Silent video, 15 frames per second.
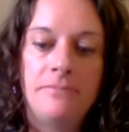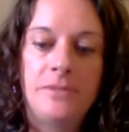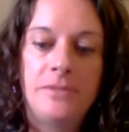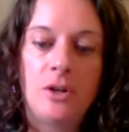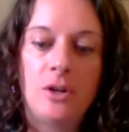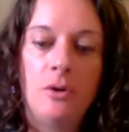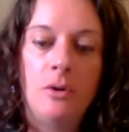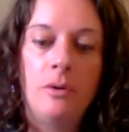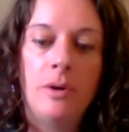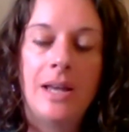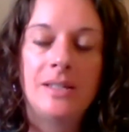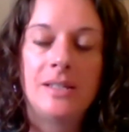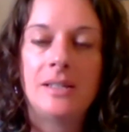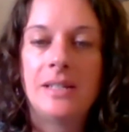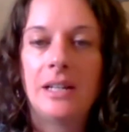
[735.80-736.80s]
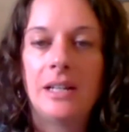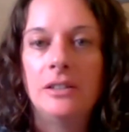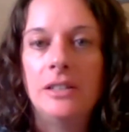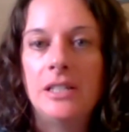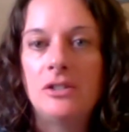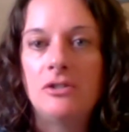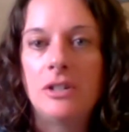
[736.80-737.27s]
So as a single
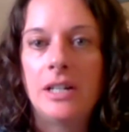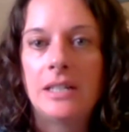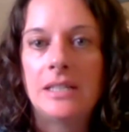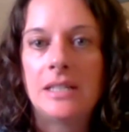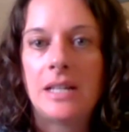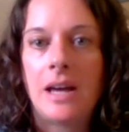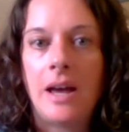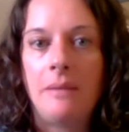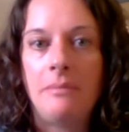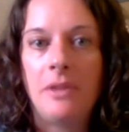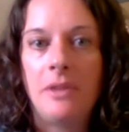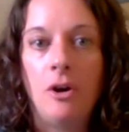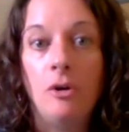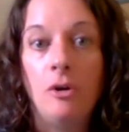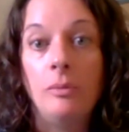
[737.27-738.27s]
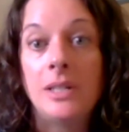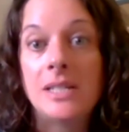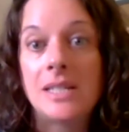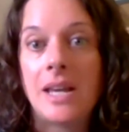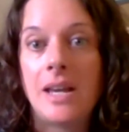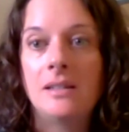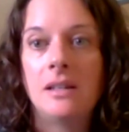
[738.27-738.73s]
district, I'm the
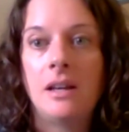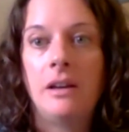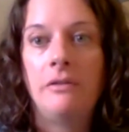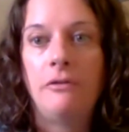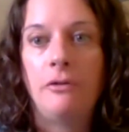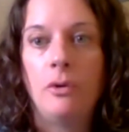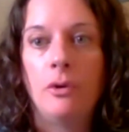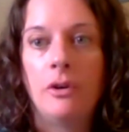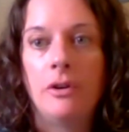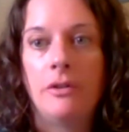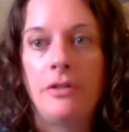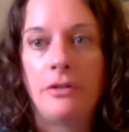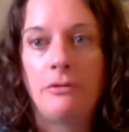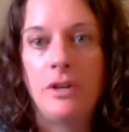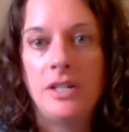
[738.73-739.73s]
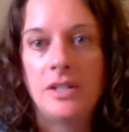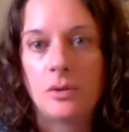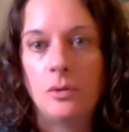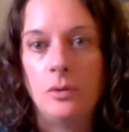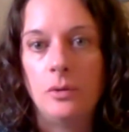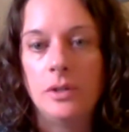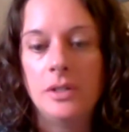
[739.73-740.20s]
homeless liaison for 3
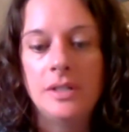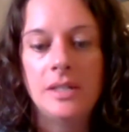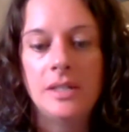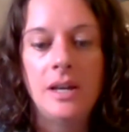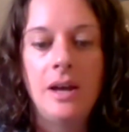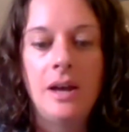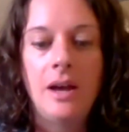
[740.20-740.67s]
schools,